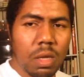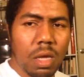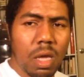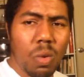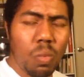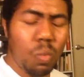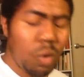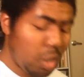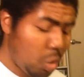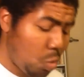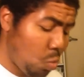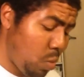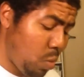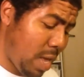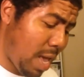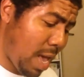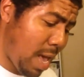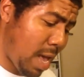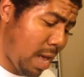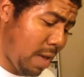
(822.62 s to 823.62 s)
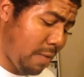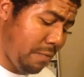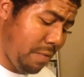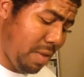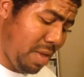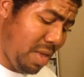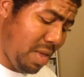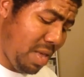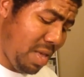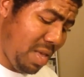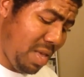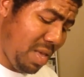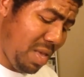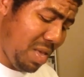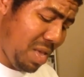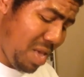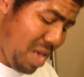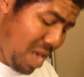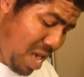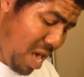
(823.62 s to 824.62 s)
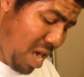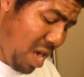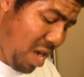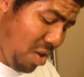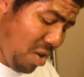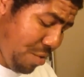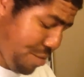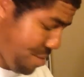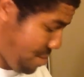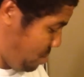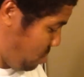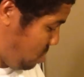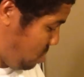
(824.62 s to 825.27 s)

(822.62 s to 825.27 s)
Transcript: And what do we have here?